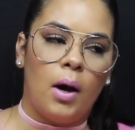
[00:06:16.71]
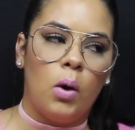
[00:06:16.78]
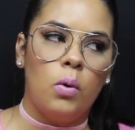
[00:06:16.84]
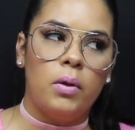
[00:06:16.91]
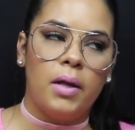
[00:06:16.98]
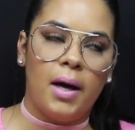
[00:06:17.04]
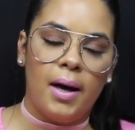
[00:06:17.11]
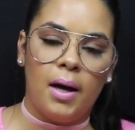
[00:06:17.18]

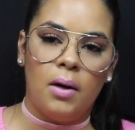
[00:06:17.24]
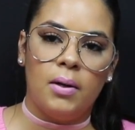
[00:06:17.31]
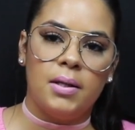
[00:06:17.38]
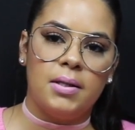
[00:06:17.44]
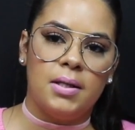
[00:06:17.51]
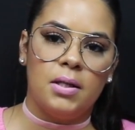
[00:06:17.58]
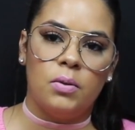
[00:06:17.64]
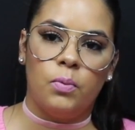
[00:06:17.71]
who the hell
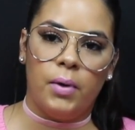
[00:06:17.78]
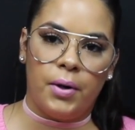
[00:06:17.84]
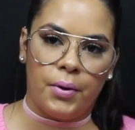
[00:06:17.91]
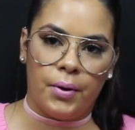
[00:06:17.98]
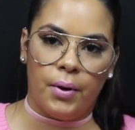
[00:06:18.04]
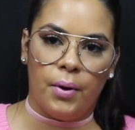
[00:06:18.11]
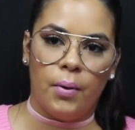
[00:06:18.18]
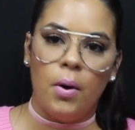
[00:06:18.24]
is this
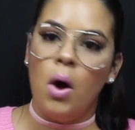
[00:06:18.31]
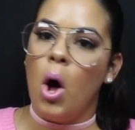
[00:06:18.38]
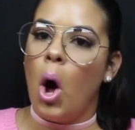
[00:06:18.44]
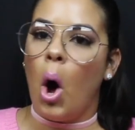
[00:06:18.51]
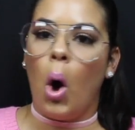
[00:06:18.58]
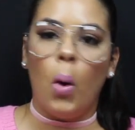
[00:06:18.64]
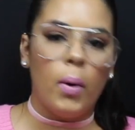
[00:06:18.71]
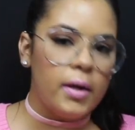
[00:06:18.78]
weirdo
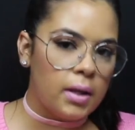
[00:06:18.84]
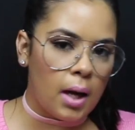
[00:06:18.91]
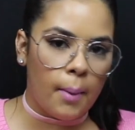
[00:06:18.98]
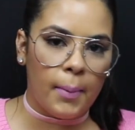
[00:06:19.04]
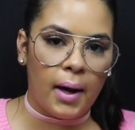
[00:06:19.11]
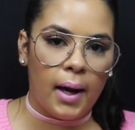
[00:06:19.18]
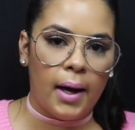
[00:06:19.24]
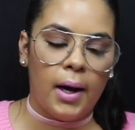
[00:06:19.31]
always
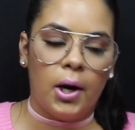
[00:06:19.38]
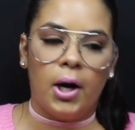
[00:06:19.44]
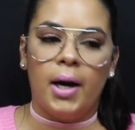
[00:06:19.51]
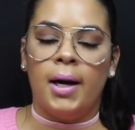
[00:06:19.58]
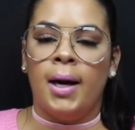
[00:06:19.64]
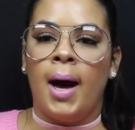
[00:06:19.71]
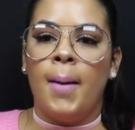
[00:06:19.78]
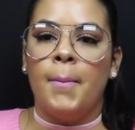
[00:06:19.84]
coming here
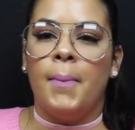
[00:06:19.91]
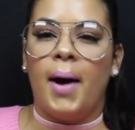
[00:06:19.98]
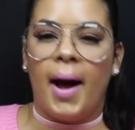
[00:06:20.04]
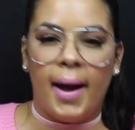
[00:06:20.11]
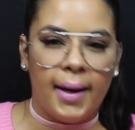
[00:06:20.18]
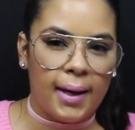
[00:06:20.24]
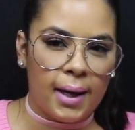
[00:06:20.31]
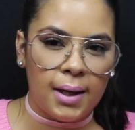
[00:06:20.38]
and not
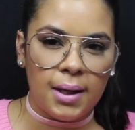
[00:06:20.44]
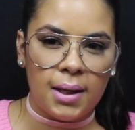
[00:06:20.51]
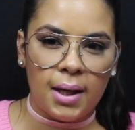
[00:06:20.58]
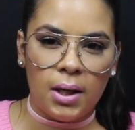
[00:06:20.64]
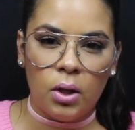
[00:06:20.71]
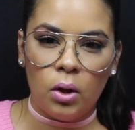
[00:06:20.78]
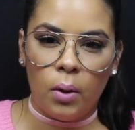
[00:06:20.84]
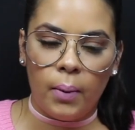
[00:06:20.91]
buying
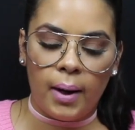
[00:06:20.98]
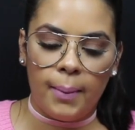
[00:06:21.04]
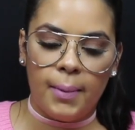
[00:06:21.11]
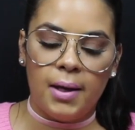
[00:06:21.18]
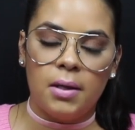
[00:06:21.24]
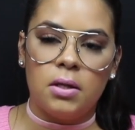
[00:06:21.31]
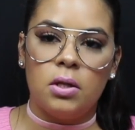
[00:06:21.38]
anything, you know what I mean?